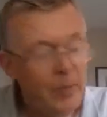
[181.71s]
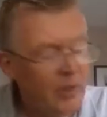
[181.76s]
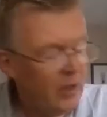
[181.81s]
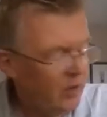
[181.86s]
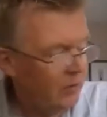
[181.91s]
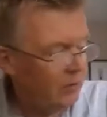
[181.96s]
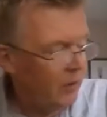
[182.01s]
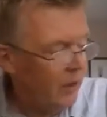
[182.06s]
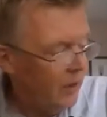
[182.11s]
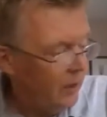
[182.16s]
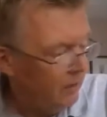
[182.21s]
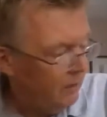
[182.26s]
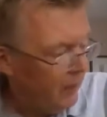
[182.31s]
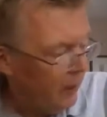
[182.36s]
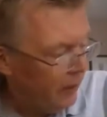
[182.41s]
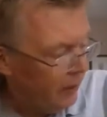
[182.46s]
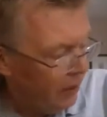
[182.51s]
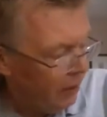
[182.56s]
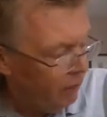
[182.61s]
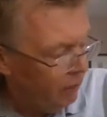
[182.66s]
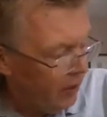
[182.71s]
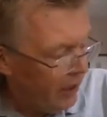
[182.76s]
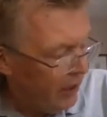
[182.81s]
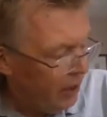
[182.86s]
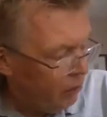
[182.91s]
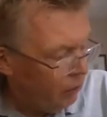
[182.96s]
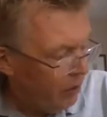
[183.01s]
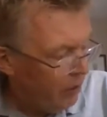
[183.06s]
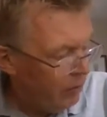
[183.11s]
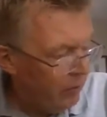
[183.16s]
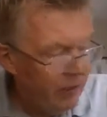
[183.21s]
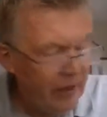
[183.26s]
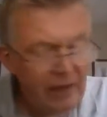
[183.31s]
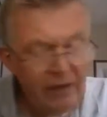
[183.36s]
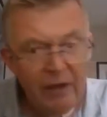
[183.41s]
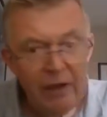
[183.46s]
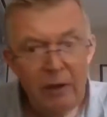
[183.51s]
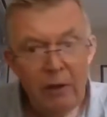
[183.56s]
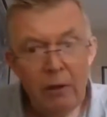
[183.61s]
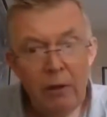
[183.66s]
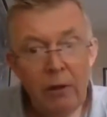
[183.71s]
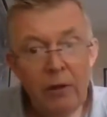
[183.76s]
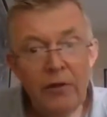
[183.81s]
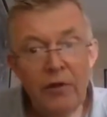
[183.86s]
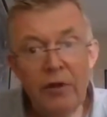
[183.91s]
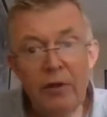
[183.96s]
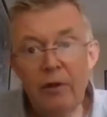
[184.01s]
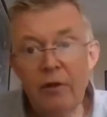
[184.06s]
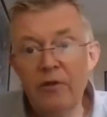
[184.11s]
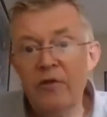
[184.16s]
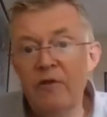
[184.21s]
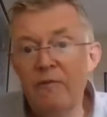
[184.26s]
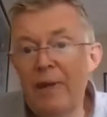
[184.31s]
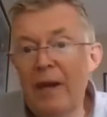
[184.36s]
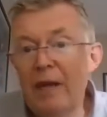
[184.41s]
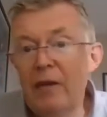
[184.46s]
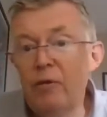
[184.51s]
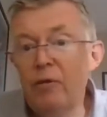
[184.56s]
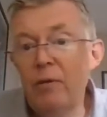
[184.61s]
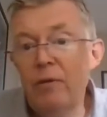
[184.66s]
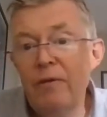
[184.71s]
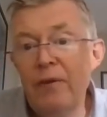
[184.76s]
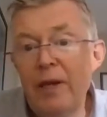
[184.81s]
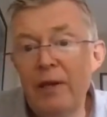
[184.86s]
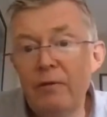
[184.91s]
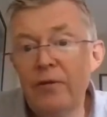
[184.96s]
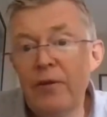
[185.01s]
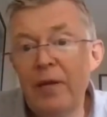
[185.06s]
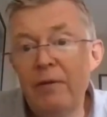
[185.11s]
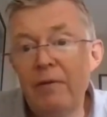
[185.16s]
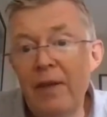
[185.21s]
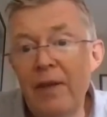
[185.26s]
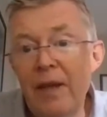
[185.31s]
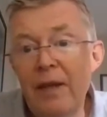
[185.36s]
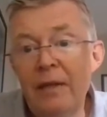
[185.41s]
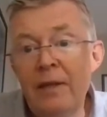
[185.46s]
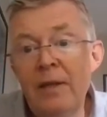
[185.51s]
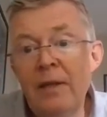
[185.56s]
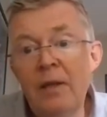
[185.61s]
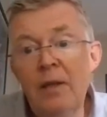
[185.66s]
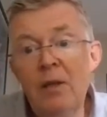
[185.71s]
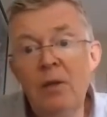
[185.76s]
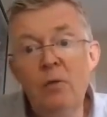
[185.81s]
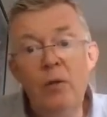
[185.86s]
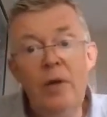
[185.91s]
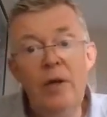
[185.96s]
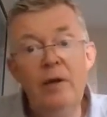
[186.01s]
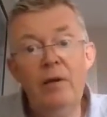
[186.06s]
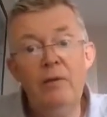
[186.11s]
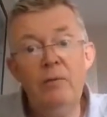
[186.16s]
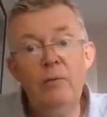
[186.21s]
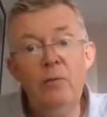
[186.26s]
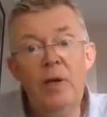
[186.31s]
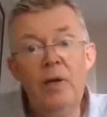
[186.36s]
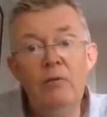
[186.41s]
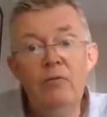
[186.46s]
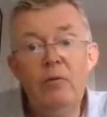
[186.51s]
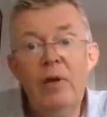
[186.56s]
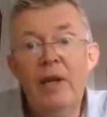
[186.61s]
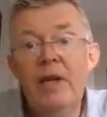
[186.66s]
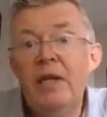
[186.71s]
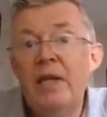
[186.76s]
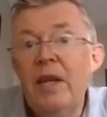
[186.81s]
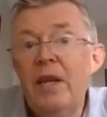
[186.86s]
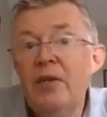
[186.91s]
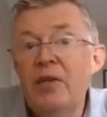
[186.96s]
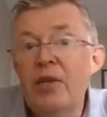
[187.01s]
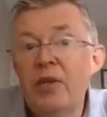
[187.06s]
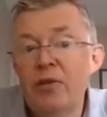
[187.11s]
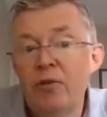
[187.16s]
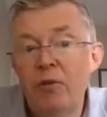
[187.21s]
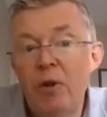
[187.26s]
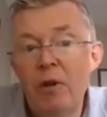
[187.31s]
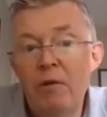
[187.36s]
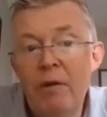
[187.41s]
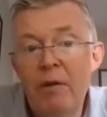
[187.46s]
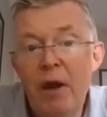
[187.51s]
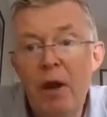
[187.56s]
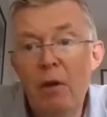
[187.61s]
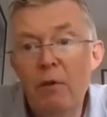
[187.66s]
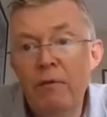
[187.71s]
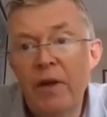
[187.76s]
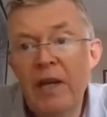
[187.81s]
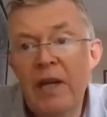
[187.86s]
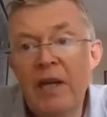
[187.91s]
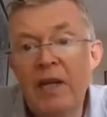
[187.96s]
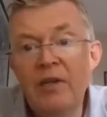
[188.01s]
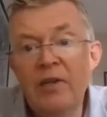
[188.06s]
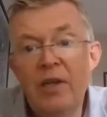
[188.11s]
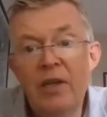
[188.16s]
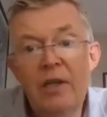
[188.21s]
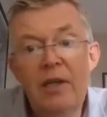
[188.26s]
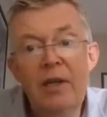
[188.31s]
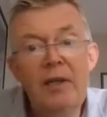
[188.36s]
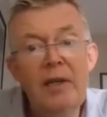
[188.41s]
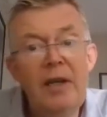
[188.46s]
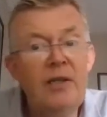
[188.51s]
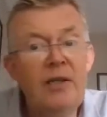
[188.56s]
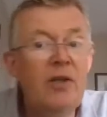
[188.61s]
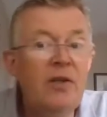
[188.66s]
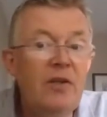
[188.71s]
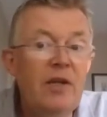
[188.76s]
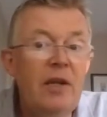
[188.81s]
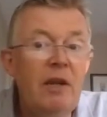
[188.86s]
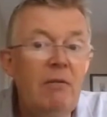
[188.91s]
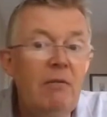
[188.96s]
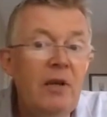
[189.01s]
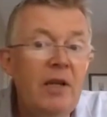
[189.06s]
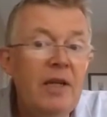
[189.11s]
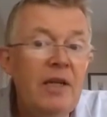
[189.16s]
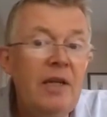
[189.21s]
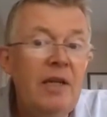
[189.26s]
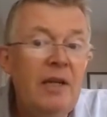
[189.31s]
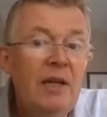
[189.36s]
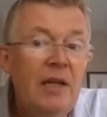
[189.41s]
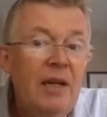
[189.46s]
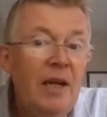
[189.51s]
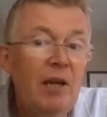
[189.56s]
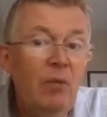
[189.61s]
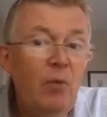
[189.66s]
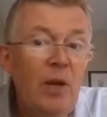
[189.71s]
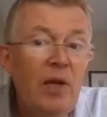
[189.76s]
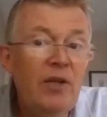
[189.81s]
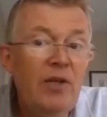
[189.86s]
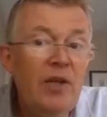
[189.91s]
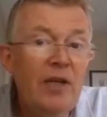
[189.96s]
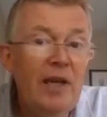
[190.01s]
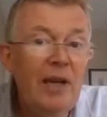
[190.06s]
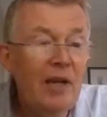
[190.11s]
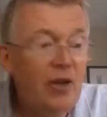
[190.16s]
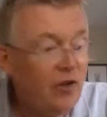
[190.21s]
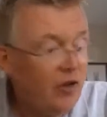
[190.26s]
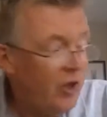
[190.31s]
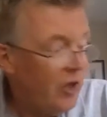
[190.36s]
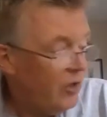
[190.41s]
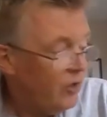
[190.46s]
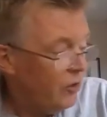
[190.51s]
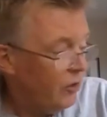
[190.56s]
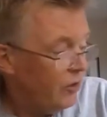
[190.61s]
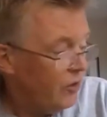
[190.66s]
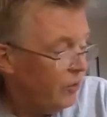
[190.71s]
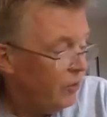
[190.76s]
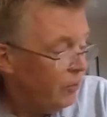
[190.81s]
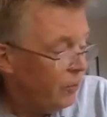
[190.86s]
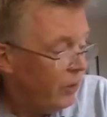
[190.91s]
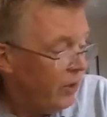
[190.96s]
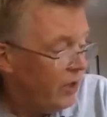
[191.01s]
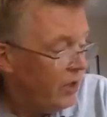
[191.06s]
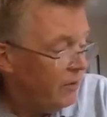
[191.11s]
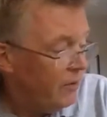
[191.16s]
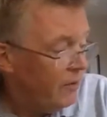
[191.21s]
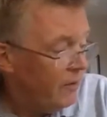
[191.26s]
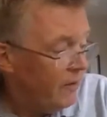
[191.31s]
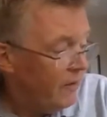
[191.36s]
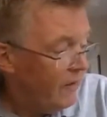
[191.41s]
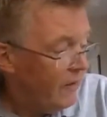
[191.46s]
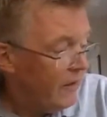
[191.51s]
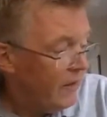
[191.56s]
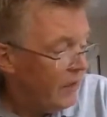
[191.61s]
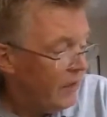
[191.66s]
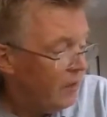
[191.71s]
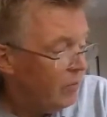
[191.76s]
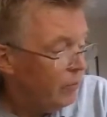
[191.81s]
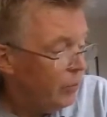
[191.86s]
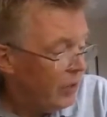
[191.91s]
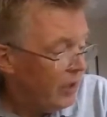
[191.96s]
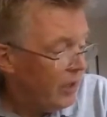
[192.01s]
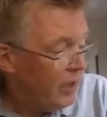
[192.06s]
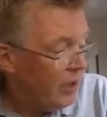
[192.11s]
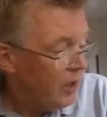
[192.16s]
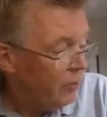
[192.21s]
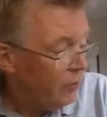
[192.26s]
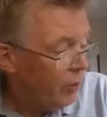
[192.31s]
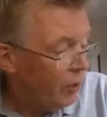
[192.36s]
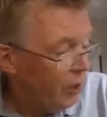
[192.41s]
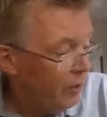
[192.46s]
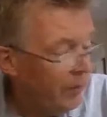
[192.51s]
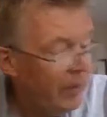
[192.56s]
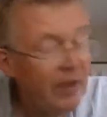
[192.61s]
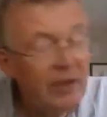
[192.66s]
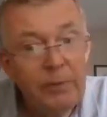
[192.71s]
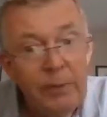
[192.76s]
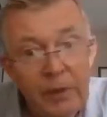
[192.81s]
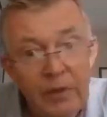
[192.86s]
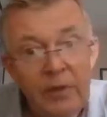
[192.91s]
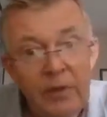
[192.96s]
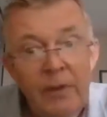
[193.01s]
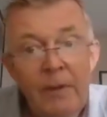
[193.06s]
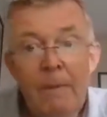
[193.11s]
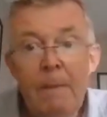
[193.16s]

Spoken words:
But I don't really agree with that. There are lots and lots of manual valves out there where radiators are overheating unnecessarily and wasting energy. So it surprised me that they didn't put it into Boiler Plus. But